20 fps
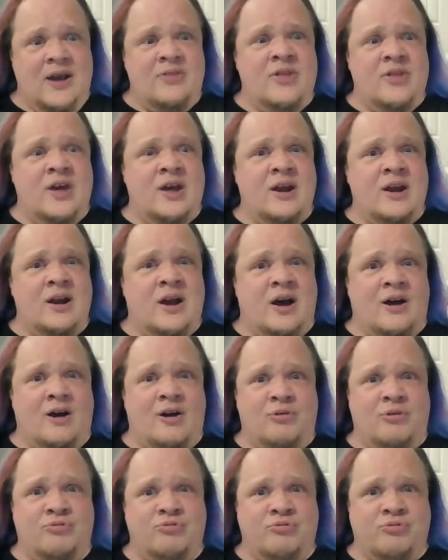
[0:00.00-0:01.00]
And then
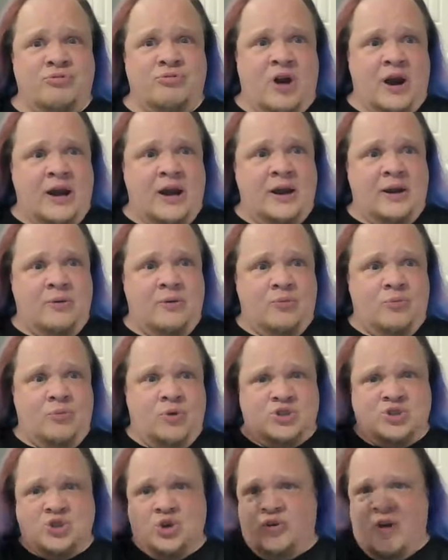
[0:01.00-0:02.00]
I'll write
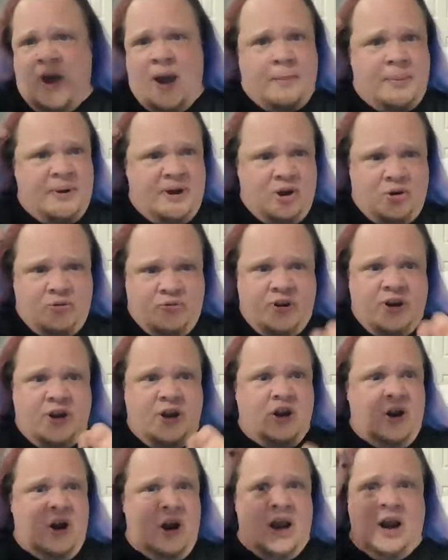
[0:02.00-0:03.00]
what's happening over
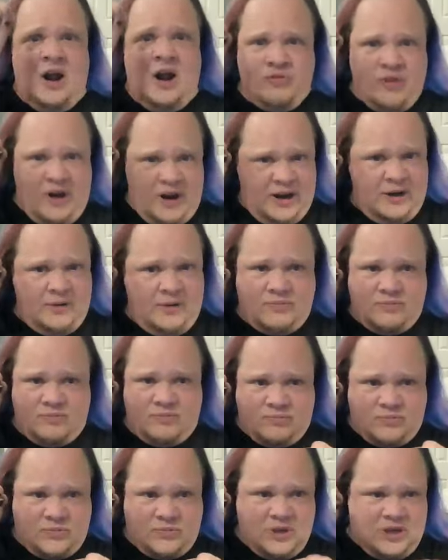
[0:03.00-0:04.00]
here and I'll write
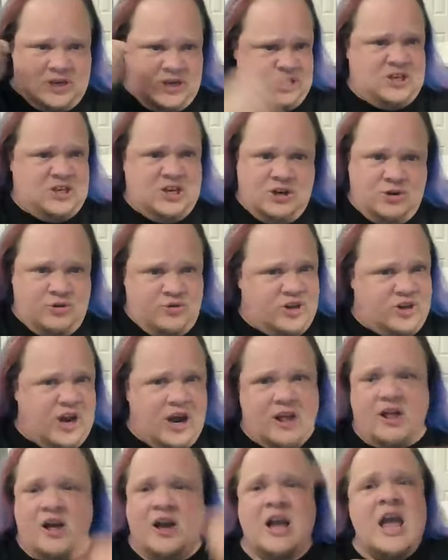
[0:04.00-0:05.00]
to continue the
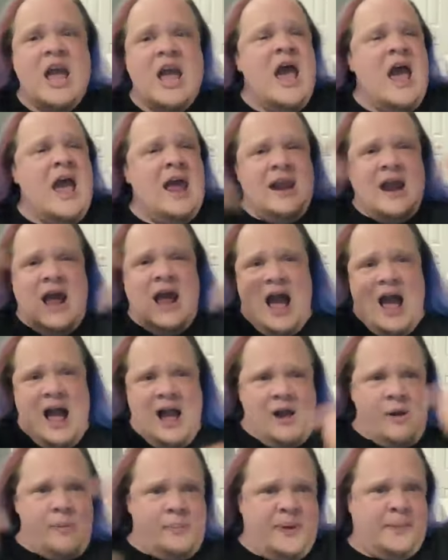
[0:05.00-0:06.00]
dialogue and
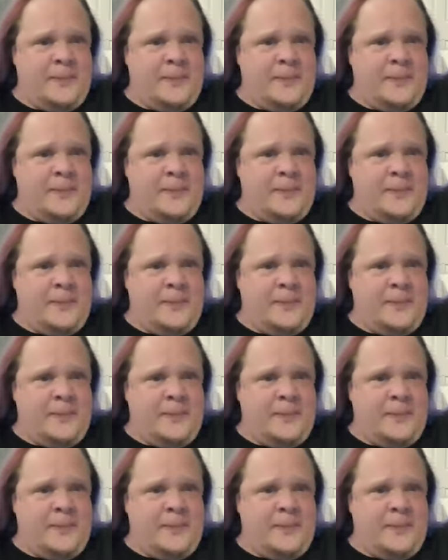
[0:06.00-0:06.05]
I'll